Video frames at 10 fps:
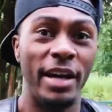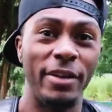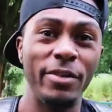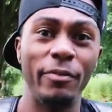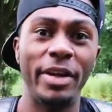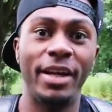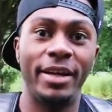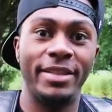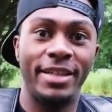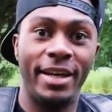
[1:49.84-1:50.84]
and I didn't
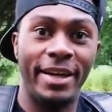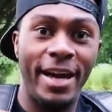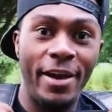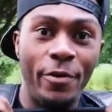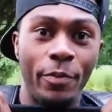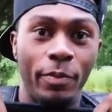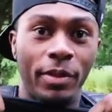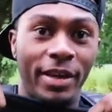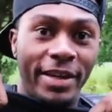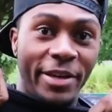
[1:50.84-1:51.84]
realize like how
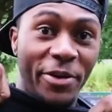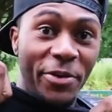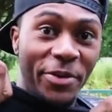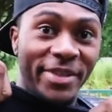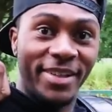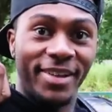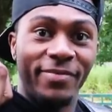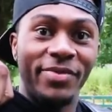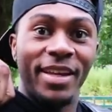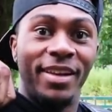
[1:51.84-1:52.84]
like good
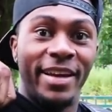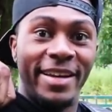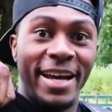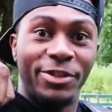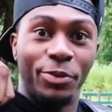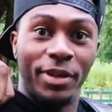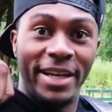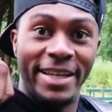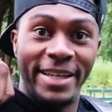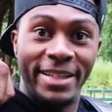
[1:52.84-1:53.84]
like natural lighting